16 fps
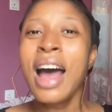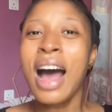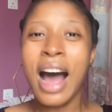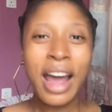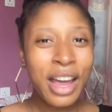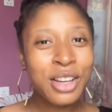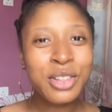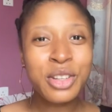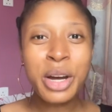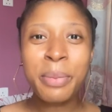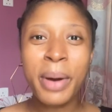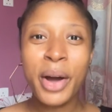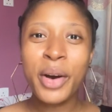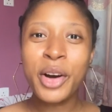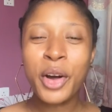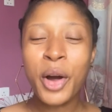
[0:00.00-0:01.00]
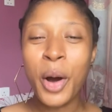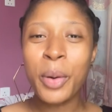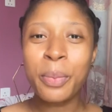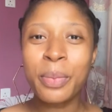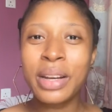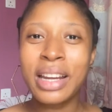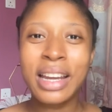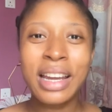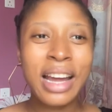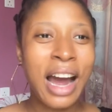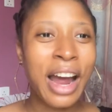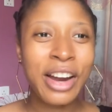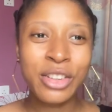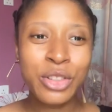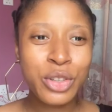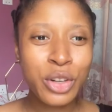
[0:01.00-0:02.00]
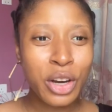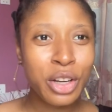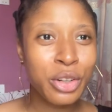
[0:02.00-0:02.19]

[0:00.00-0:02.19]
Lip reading: I enjoy my own company. I enjoy,